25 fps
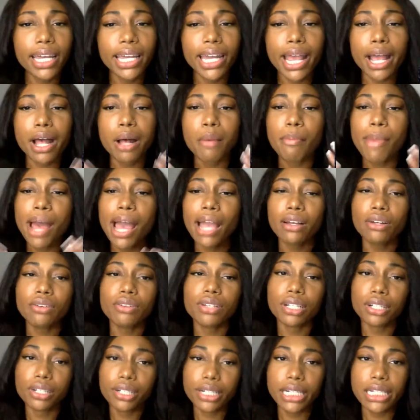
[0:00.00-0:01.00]
it out? Michael
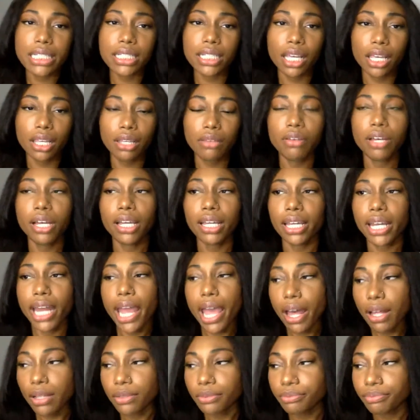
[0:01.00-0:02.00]
and Chris, can you hug it
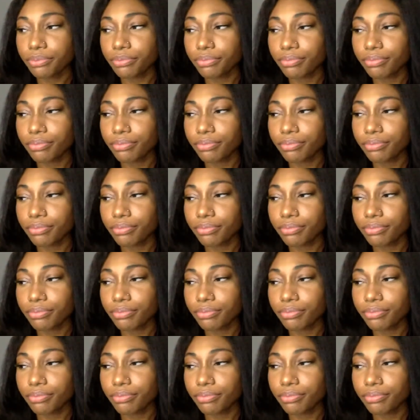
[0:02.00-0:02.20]
out?"